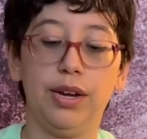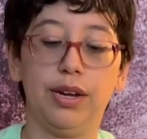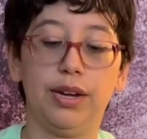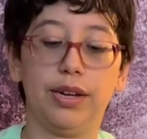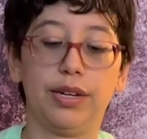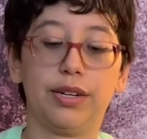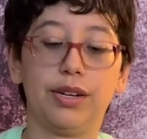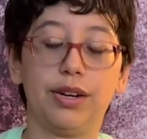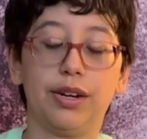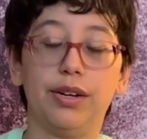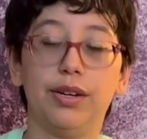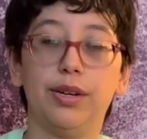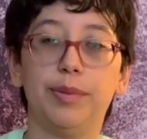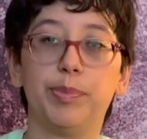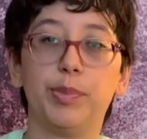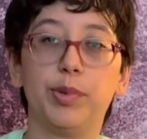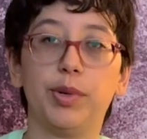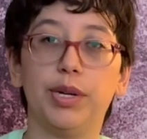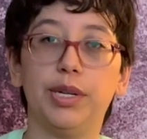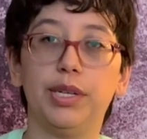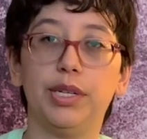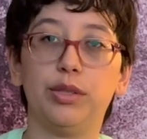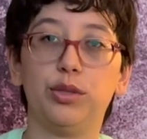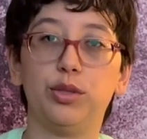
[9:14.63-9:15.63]
I got
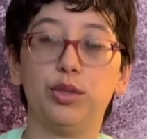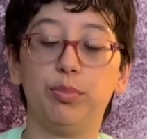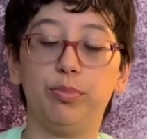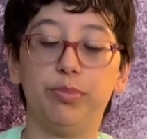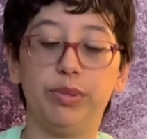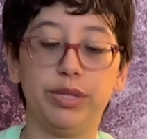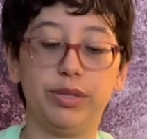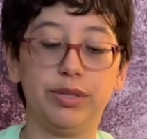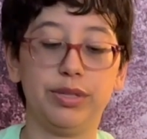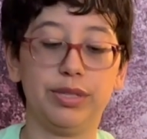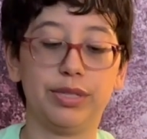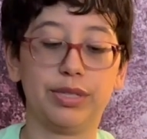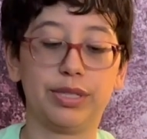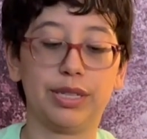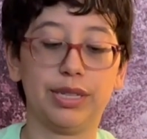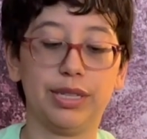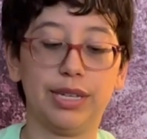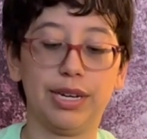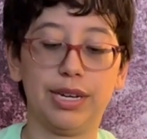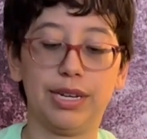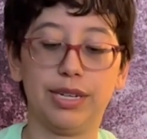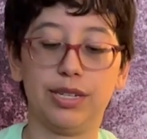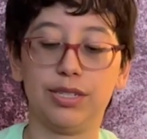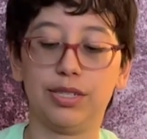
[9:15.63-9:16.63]
upgraded to business
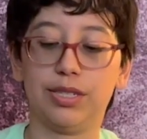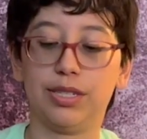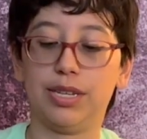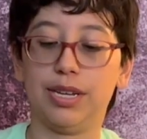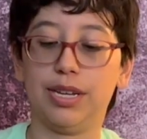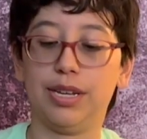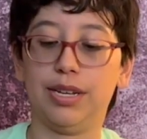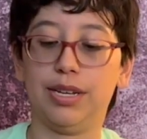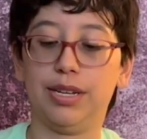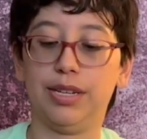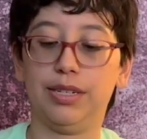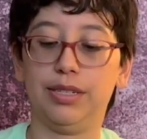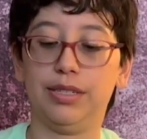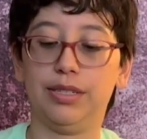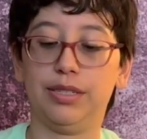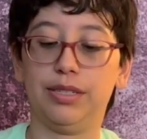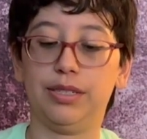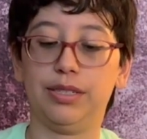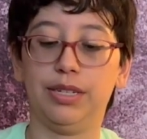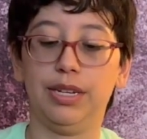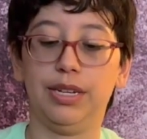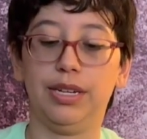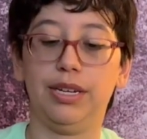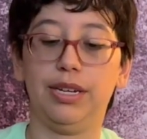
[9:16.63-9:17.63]
class, and
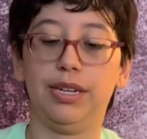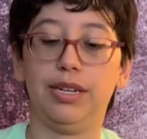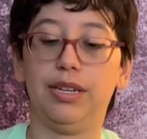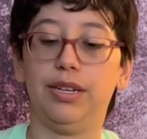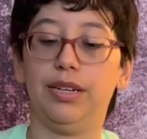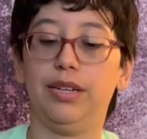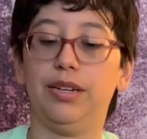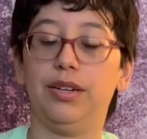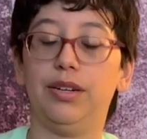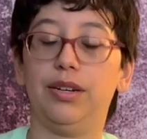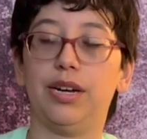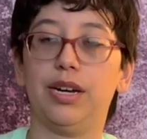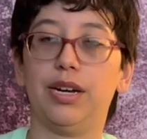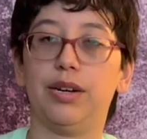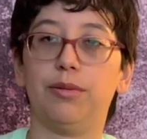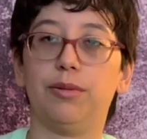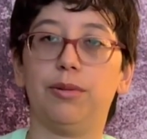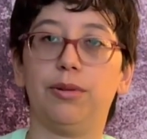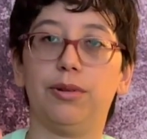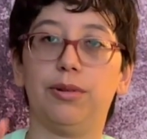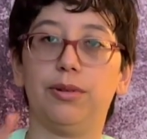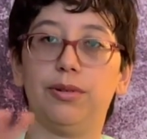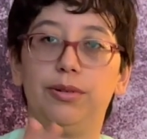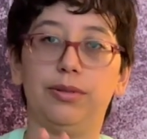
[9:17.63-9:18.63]
in
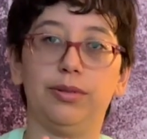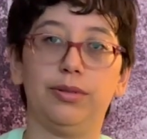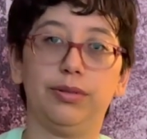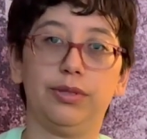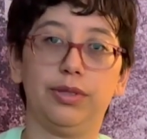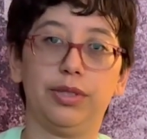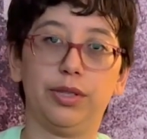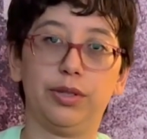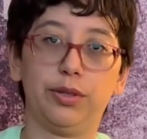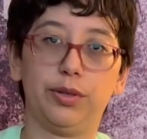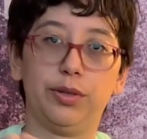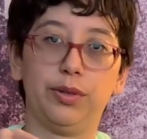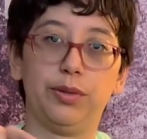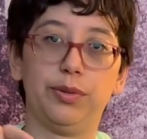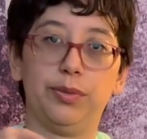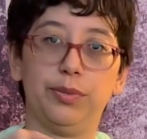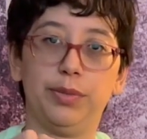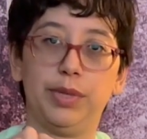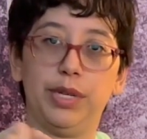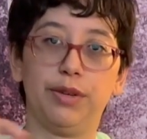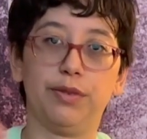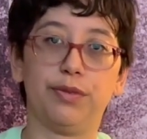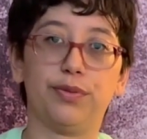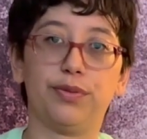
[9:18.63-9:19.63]
our little
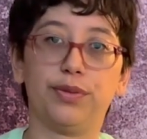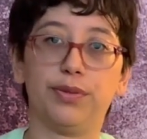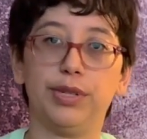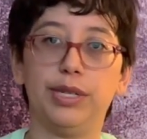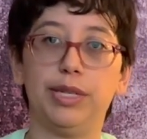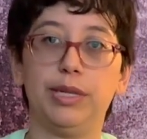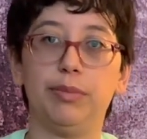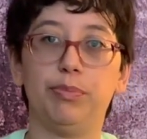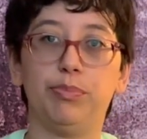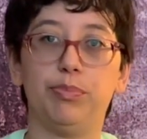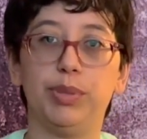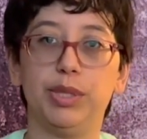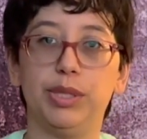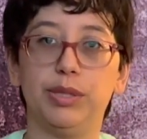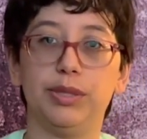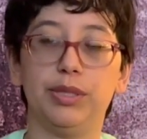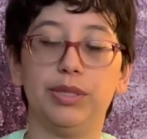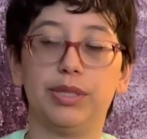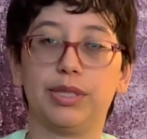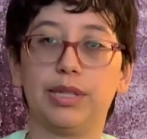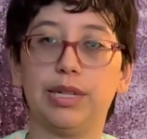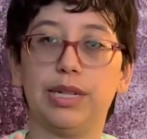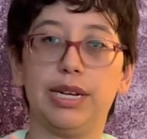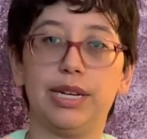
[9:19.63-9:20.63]
free
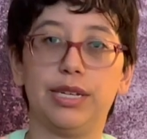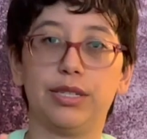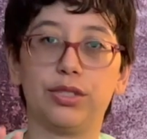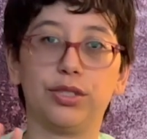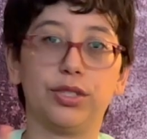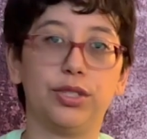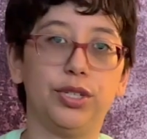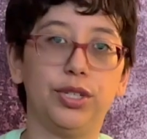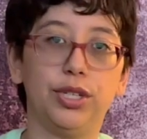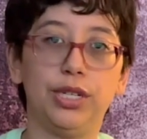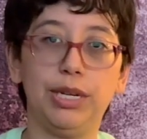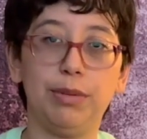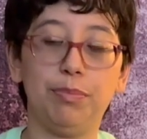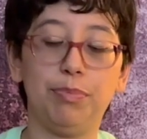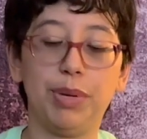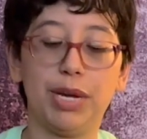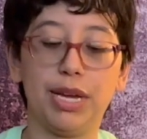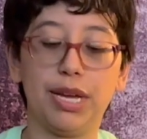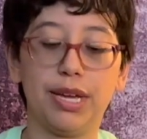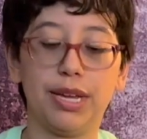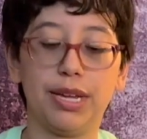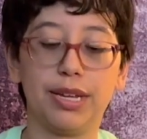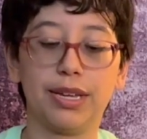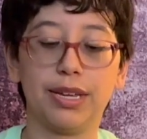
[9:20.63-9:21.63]
business class goodie
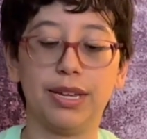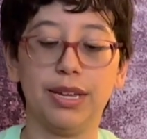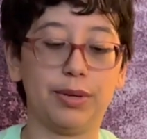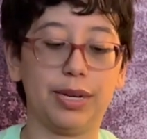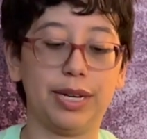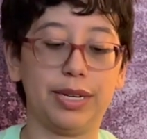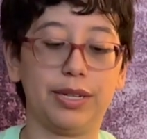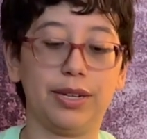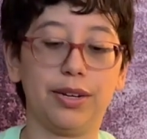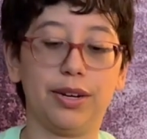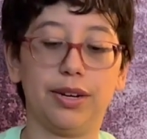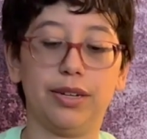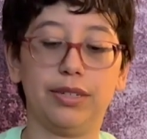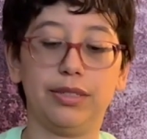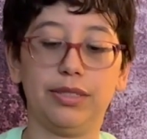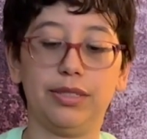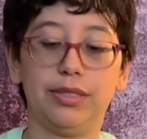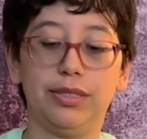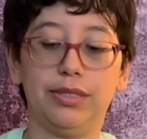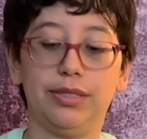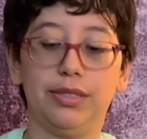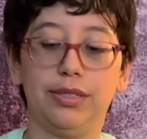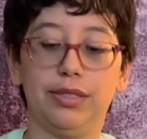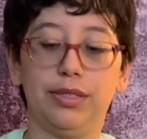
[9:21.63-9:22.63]
bag, I
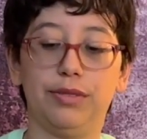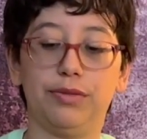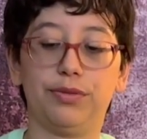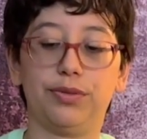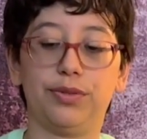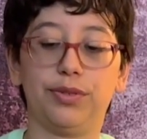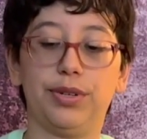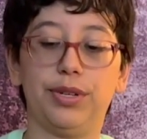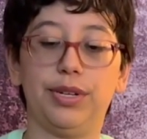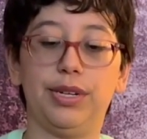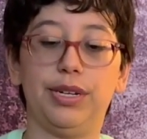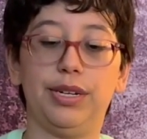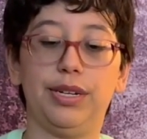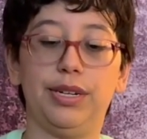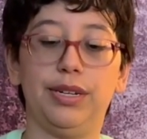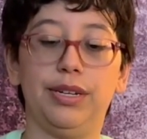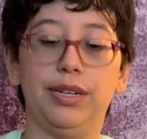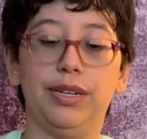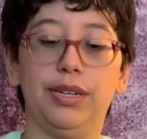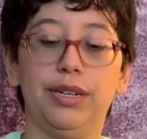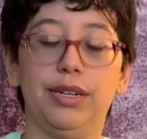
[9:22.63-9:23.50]
got a free